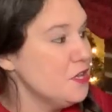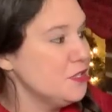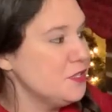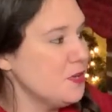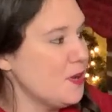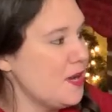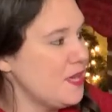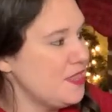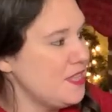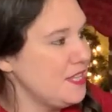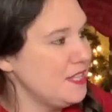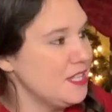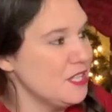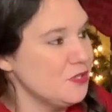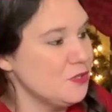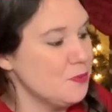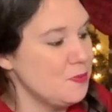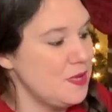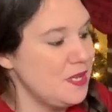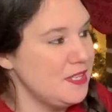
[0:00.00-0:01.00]
So I think
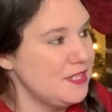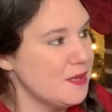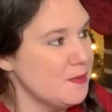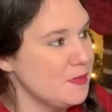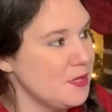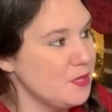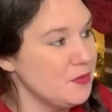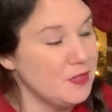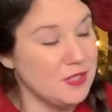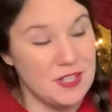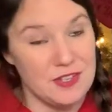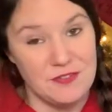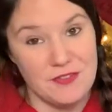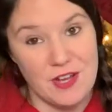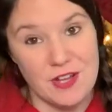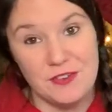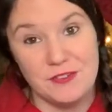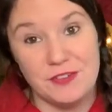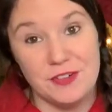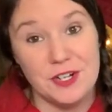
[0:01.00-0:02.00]
this will be something really
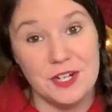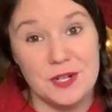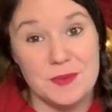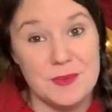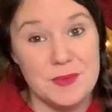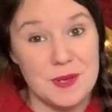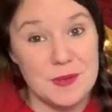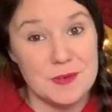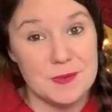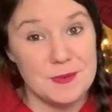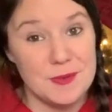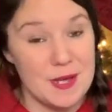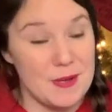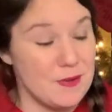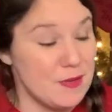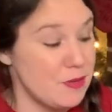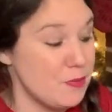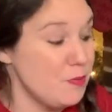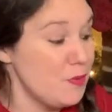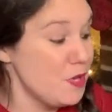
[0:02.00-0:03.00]
fun for her to be able to play
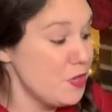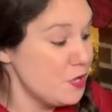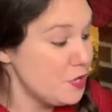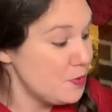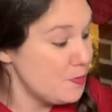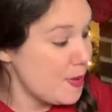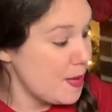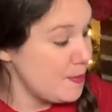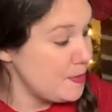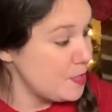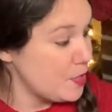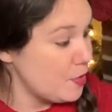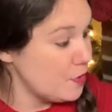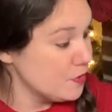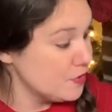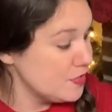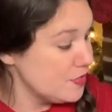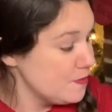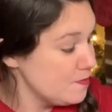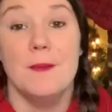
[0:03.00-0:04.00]
with her baby
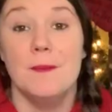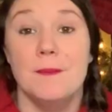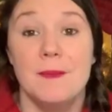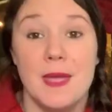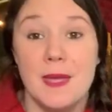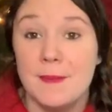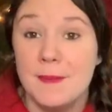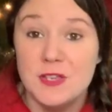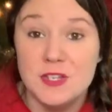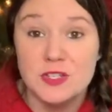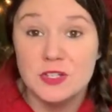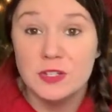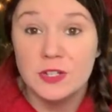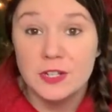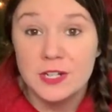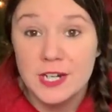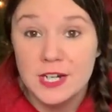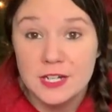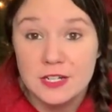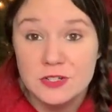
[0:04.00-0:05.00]
dolls. Maybe she'll
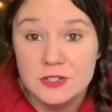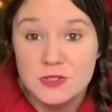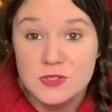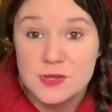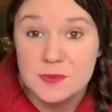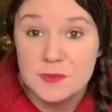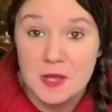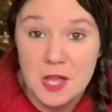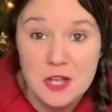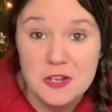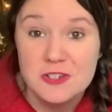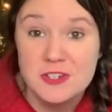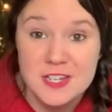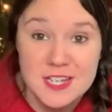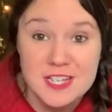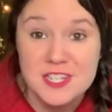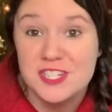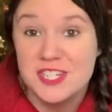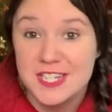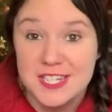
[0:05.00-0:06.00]
learn how to do some
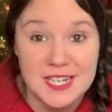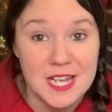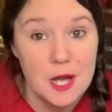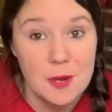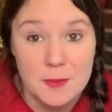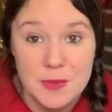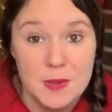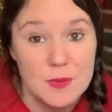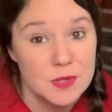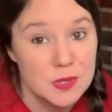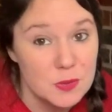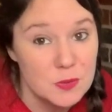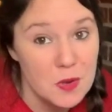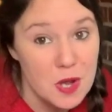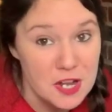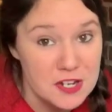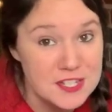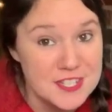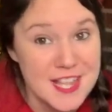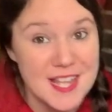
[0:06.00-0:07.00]
laundry and she can help me with the
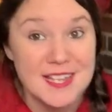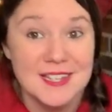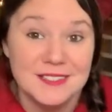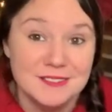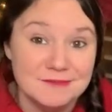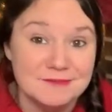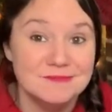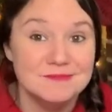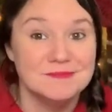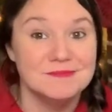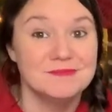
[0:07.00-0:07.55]
wash then.